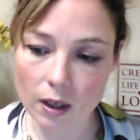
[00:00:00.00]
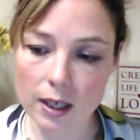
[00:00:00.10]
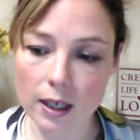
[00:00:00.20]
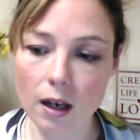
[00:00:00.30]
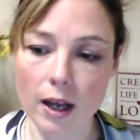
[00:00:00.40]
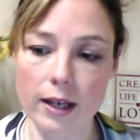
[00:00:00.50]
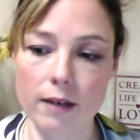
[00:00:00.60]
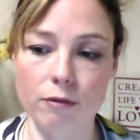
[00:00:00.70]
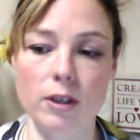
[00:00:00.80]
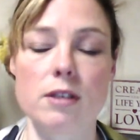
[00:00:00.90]
a client
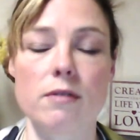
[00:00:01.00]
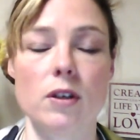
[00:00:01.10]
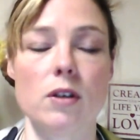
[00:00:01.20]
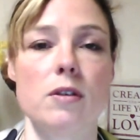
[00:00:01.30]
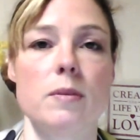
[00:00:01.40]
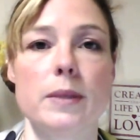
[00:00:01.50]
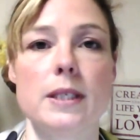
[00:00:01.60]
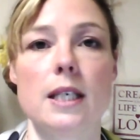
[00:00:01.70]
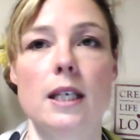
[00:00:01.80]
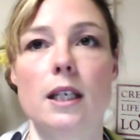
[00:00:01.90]
in front of you who's a
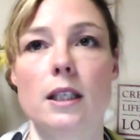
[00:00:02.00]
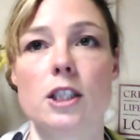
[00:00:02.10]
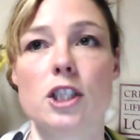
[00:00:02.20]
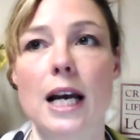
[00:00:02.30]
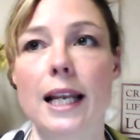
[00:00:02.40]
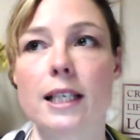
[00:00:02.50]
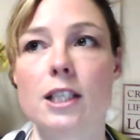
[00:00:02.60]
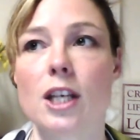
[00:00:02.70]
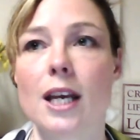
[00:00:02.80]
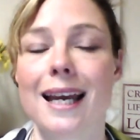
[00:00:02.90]
particular
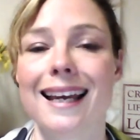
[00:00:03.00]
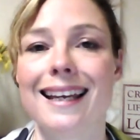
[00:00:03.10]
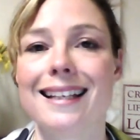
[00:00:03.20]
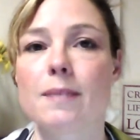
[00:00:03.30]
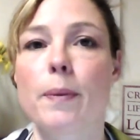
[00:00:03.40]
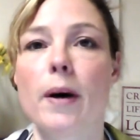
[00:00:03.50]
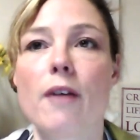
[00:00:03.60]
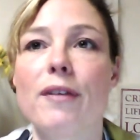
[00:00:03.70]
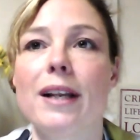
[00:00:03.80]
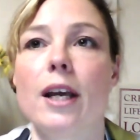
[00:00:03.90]
challenge, it's
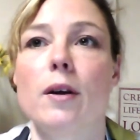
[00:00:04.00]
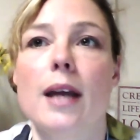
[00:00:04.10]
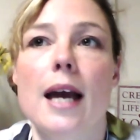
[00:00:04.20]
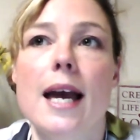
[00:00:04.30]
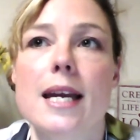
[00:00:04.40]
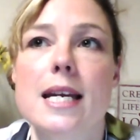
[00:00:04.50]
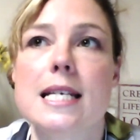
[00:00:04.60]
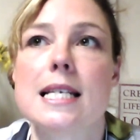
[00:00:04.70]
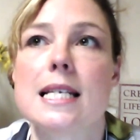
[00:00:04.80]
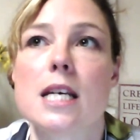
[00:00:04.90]
perfectly okay
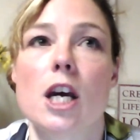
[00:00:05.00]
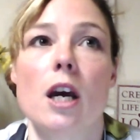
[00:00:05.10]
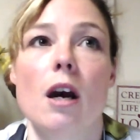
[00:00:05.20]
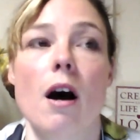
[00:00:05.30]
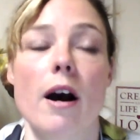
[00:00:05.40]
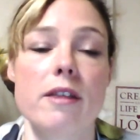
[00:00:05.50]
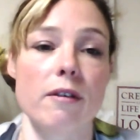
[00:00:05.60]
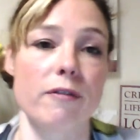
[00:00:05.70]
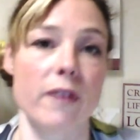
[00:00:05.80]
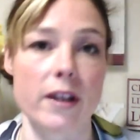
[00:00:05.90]
to either
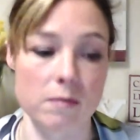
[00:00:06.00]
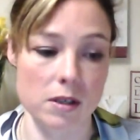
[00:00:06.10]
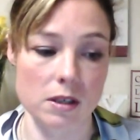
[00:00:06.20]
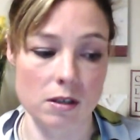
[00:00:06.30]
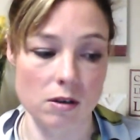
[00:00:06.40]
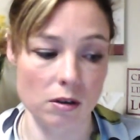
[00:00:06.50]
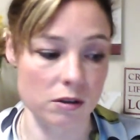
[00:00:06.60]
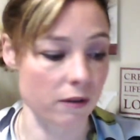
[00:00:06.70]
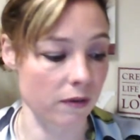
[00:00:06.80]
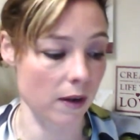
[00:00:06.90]
refer them to the
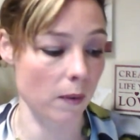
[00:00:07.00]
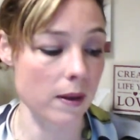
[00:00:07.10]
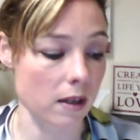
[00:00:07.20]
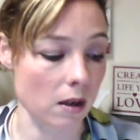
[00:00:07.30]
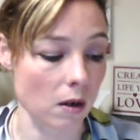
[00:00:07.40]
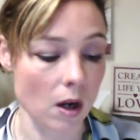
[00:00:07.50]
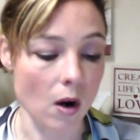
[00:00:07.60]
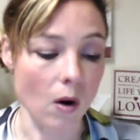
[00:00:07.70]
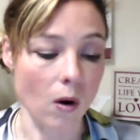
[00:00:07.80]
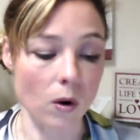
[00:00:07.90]
doctor if they're with you,
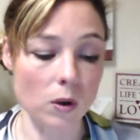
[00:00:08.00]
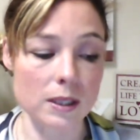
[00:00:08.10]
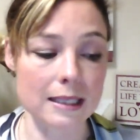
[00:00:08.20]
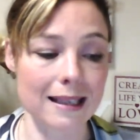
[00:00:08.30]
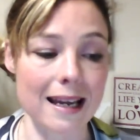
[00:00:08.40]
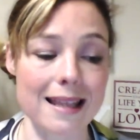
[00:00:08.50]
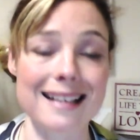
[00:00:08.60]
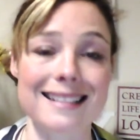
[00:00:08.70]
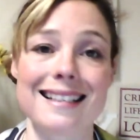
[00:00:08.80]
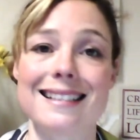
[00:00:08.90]
or to say
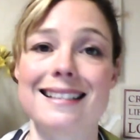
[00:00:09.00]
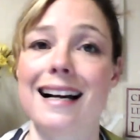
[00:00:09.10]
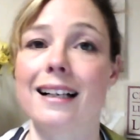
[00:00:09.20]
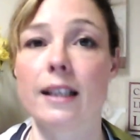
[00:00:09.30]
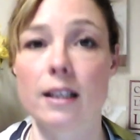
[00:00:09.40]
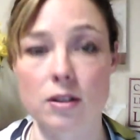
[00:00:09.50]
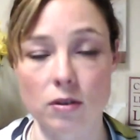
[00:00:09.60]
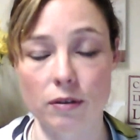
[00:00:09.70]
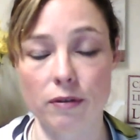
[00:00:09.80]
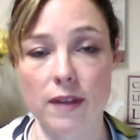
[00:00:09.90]
that's exactly the
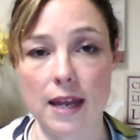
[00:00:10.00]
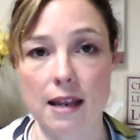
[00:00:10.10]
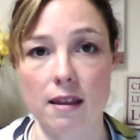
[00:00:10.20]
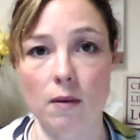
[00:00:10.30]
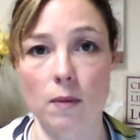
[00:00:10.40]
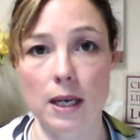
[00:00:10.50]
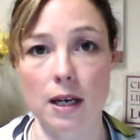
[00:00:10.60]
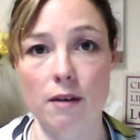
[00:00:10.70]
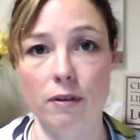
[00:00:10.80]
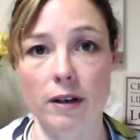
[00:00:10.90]
sort of thing that we
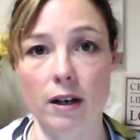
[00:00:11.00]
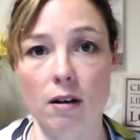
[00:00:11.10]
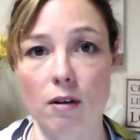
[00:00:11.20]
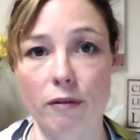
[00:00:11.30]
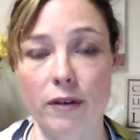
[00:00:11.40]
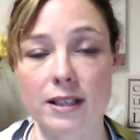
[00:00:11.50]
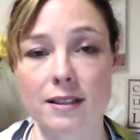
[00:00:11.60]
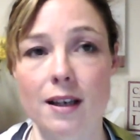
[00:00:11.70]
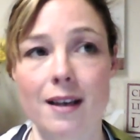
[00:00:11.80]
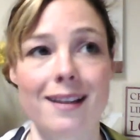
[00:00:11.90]
cover in our
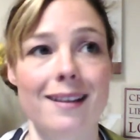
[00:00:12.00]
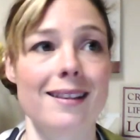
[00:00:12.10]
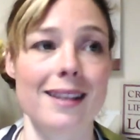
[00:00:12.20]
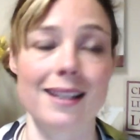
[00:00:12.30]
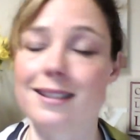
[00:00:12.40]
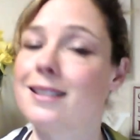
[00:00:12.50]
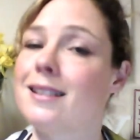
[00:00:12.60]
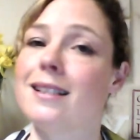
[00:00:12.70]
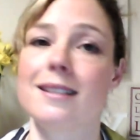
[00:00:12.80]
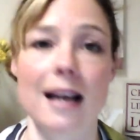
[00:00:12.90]
office. This is
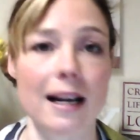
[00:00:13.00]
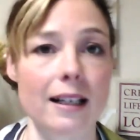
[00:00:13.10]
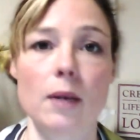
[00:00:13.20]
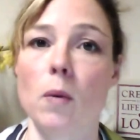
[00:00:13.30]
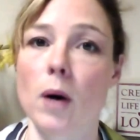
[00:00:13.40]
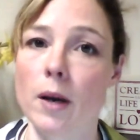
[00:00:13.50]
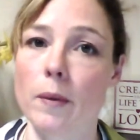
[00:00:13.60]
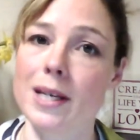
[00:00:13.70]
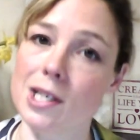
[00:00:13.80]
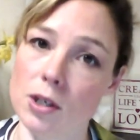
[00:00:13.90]
exactly why
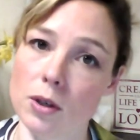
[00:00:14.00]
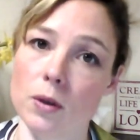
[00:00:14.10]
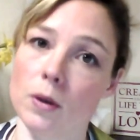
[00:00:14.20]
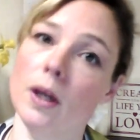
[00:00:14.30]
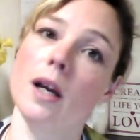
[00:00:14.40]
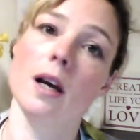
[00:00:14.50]
we do